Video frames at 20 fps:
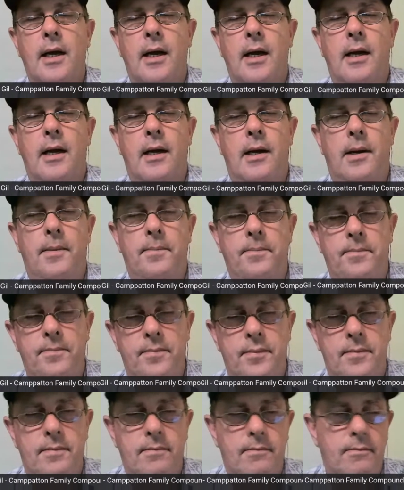
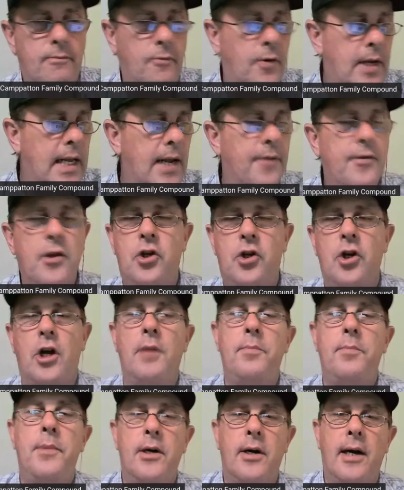we have the
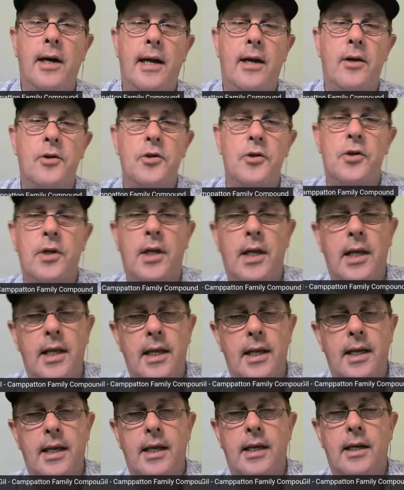John Muir House,
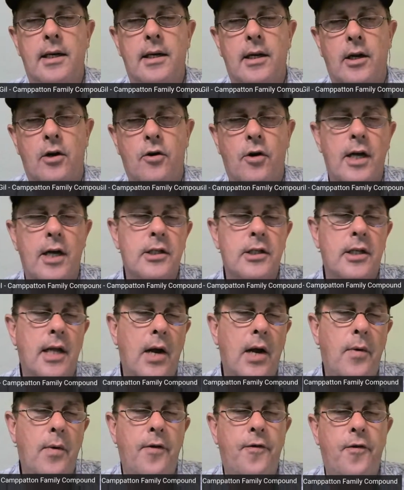and across
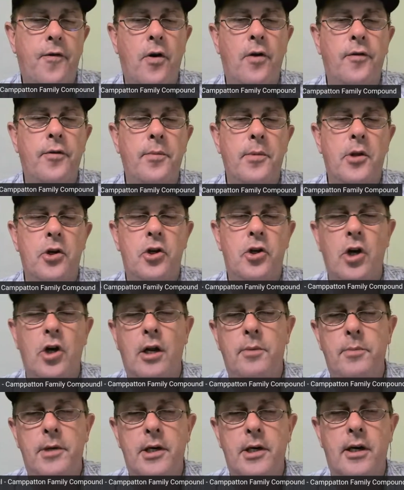Highway 4 from the
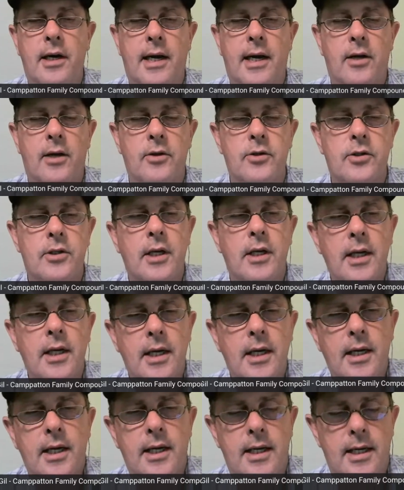John Muir House
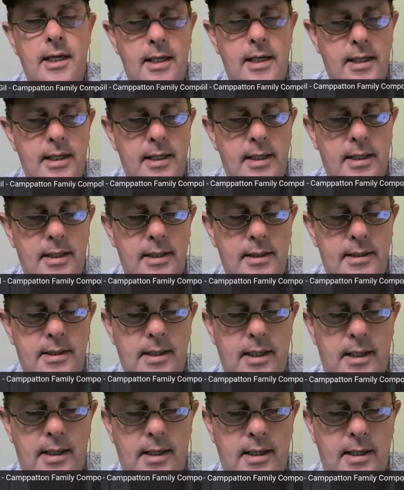
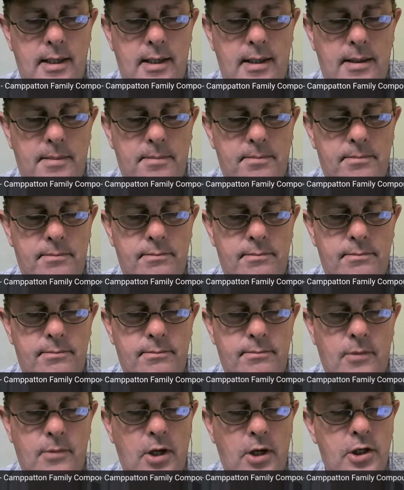is, I
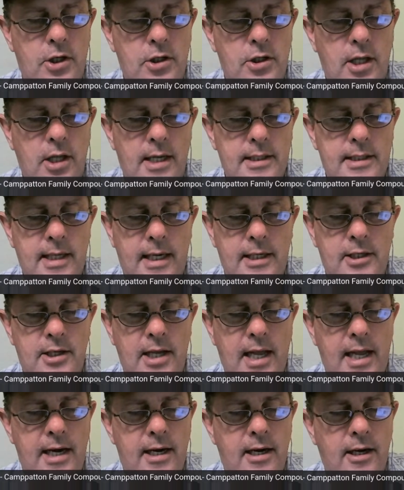just lost it. I just
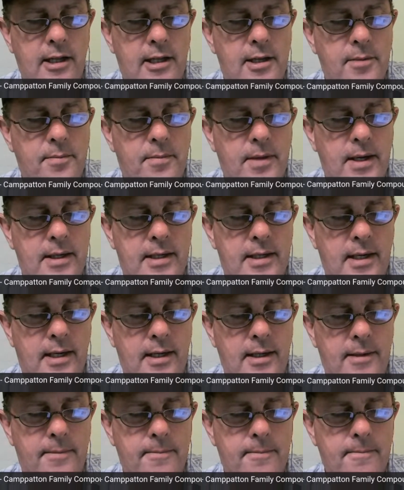had it on the tip of my
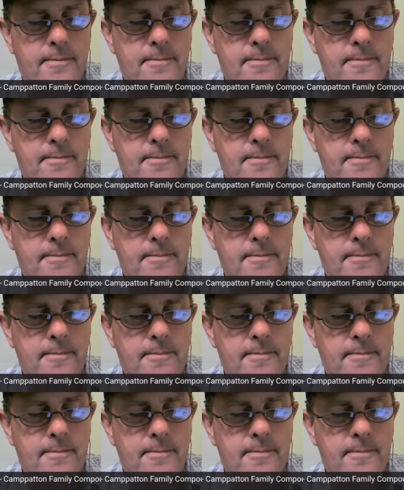tongue.